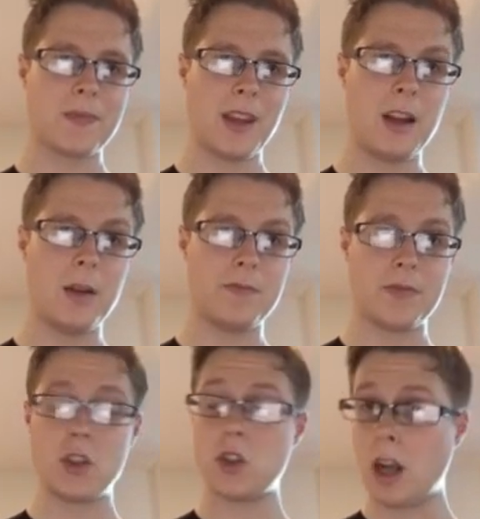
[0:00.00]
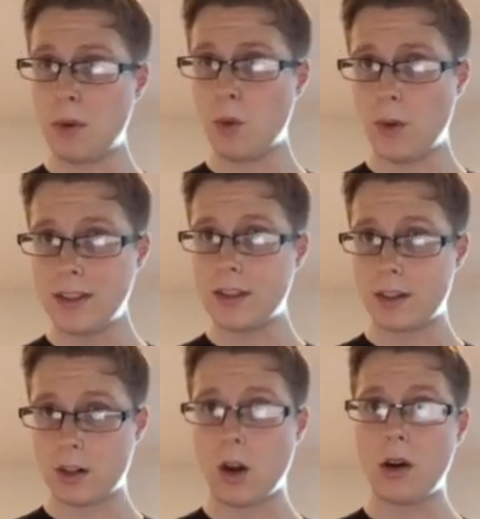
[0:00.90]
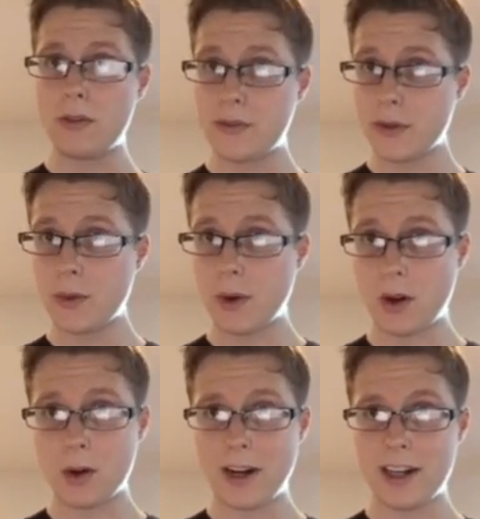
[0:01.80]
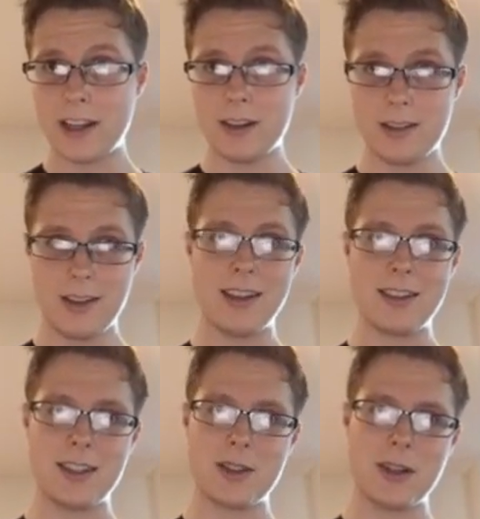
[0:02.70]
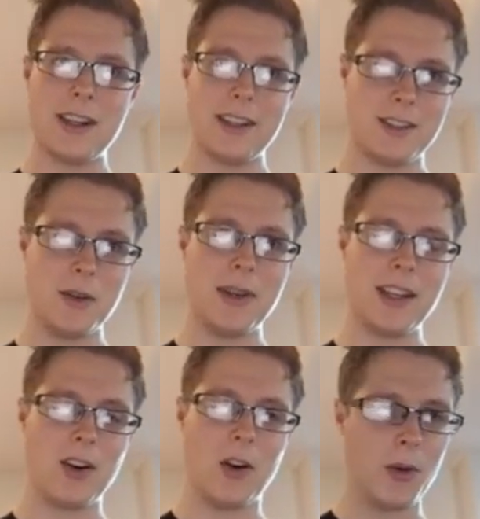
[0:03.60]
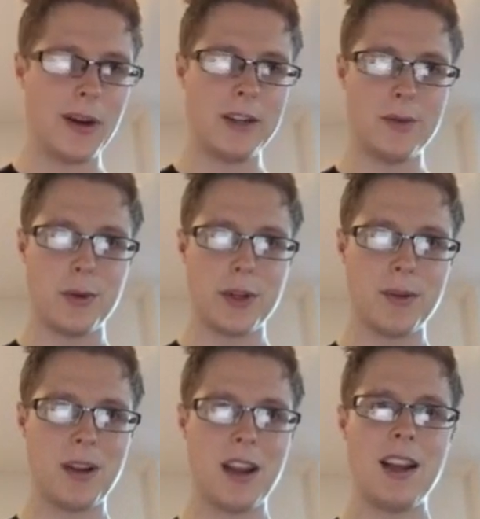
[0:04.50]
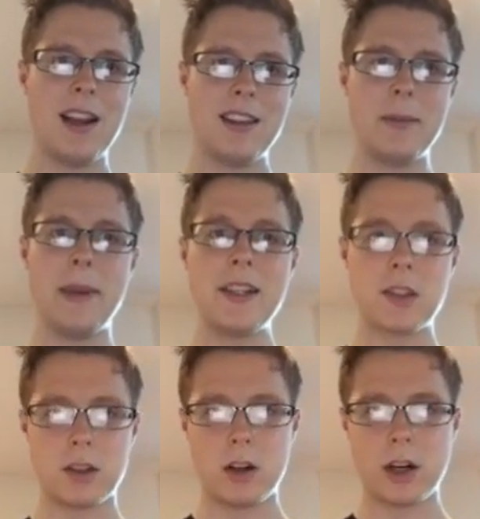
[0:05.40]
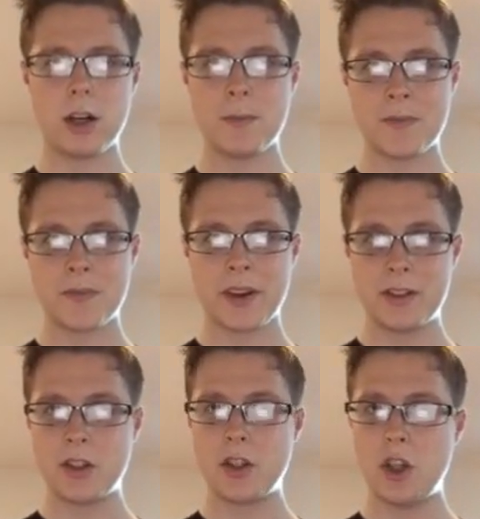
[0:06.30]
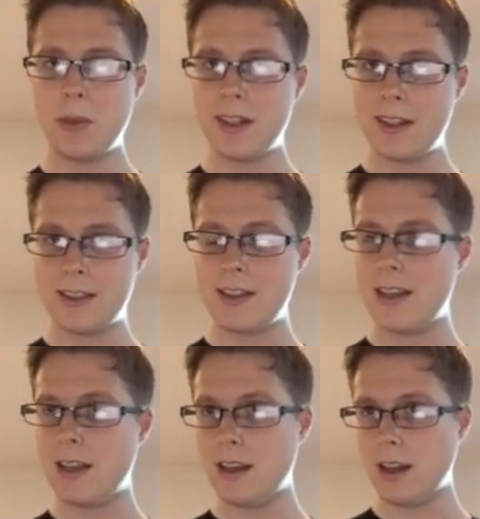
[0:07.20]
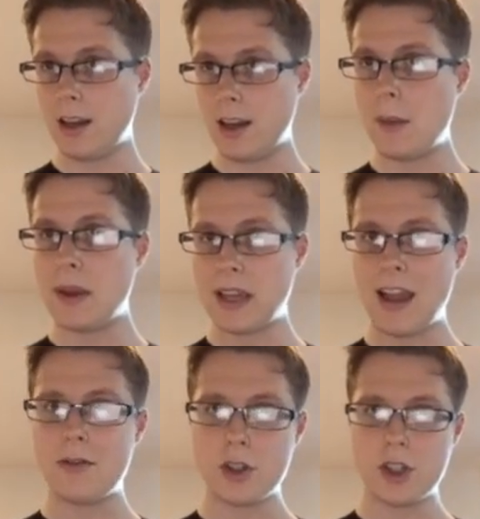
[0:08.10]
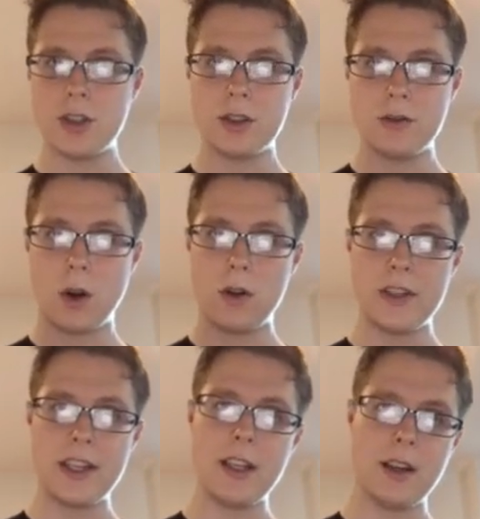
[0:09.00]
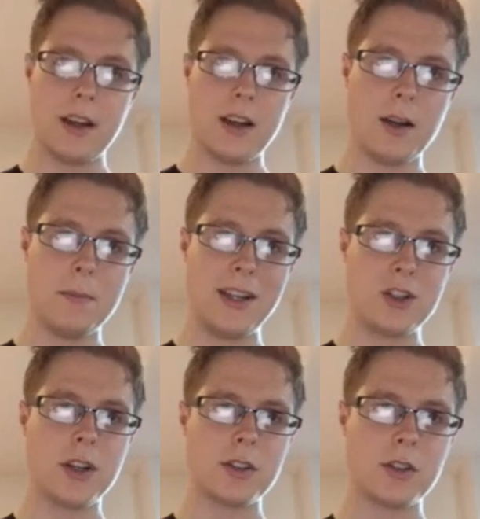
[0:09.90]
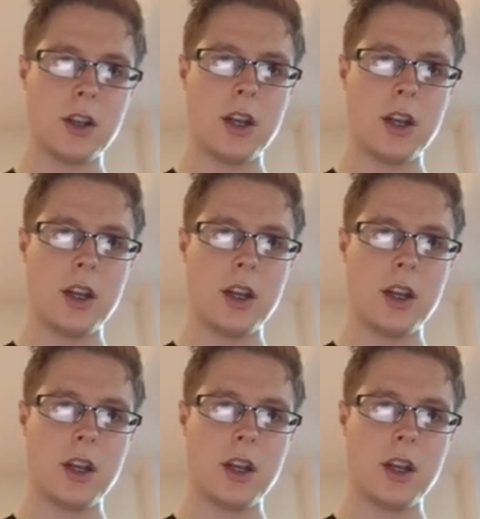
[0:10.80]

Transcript: There's a couple ones that are called for you already. Yes, that's right, it's doing it already for you. The base logger, this accumulates the epoch averages of all the metrics.